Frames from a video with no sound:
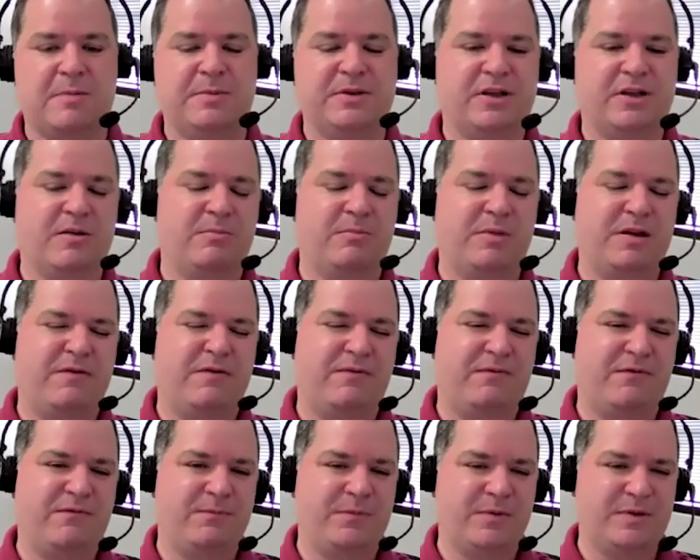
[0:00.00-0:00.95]
the MIBs can
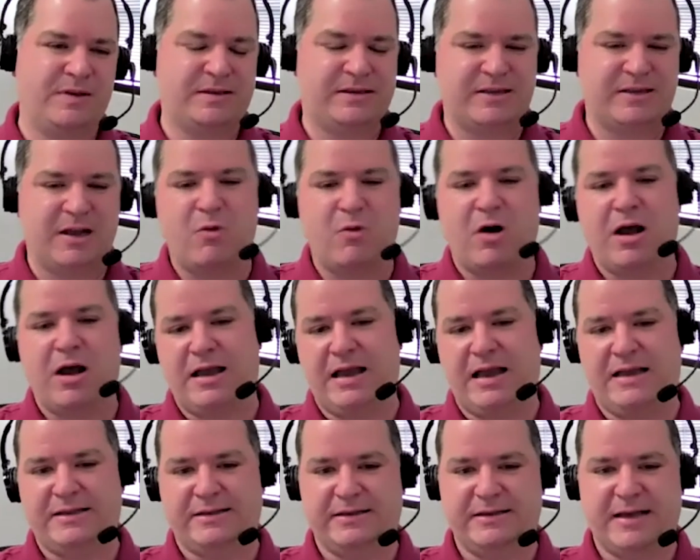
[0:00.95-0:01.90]
be
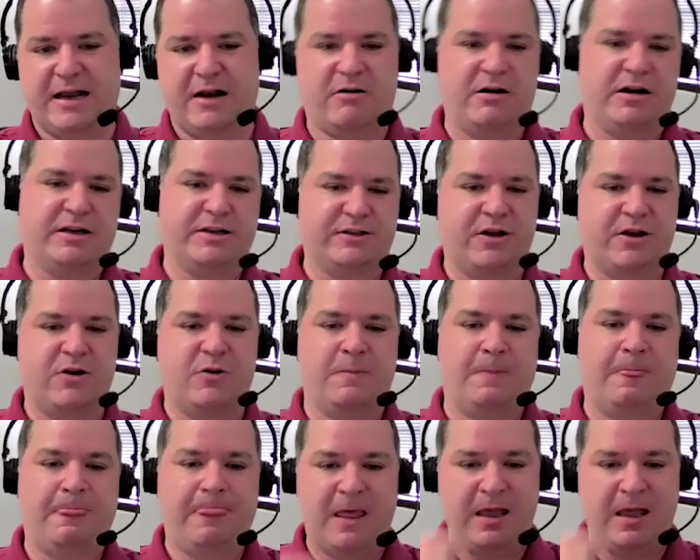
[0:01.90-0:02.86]
somewhat esoteric. So,